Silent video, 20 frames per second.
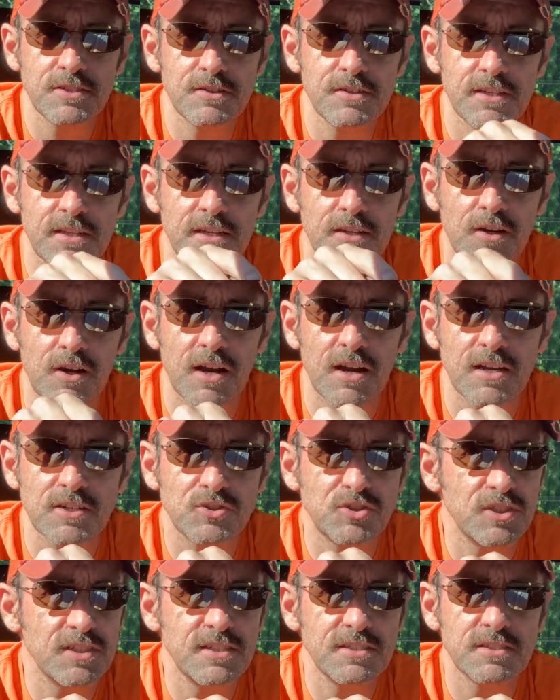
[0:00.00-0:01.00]
you get in Christ
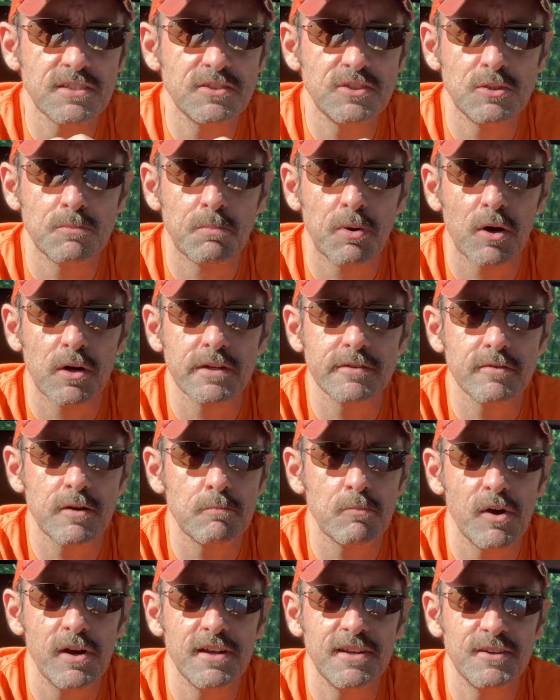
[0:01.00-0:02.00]
Jesus, you're part of a
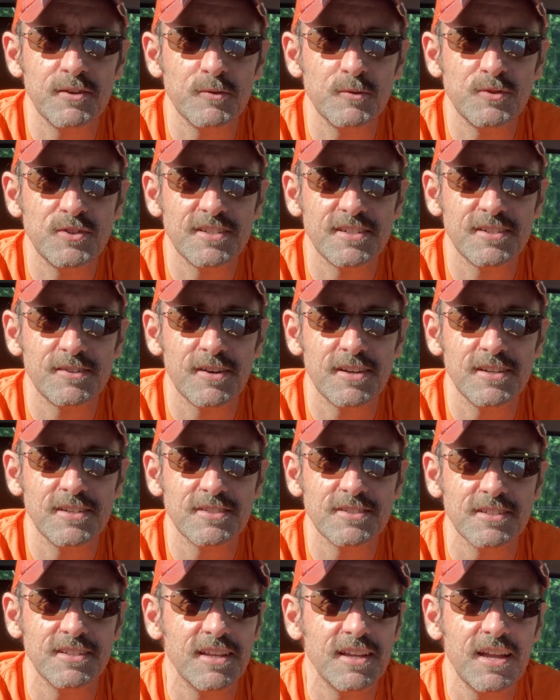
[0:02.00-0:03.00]
brand new
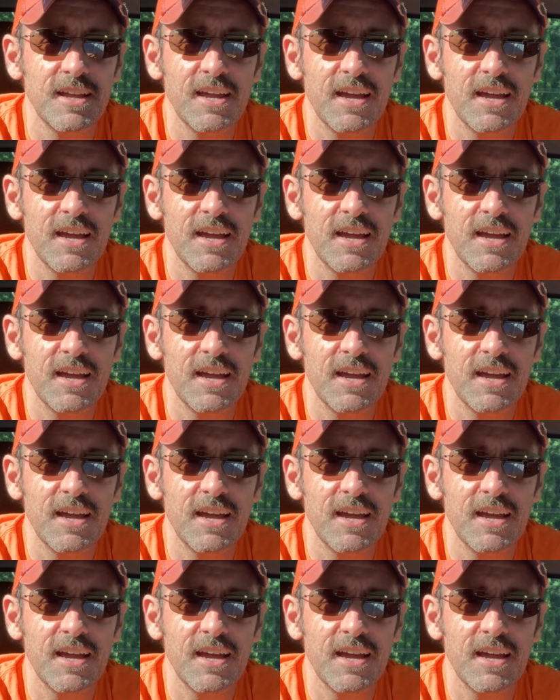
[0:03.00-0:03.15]
generation.